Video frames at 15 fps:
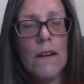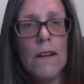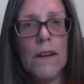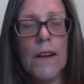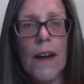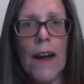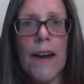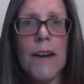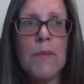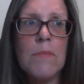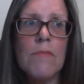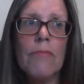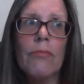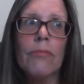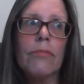Okay,
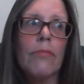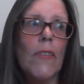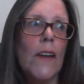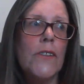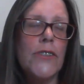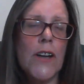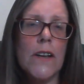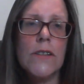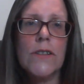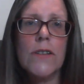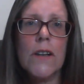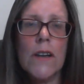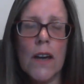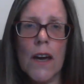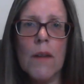
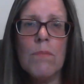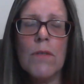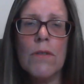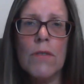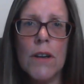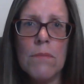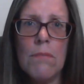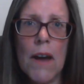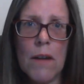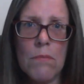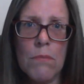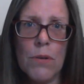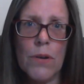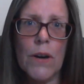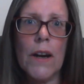just keep
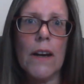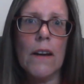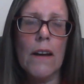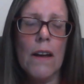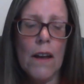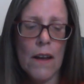remembering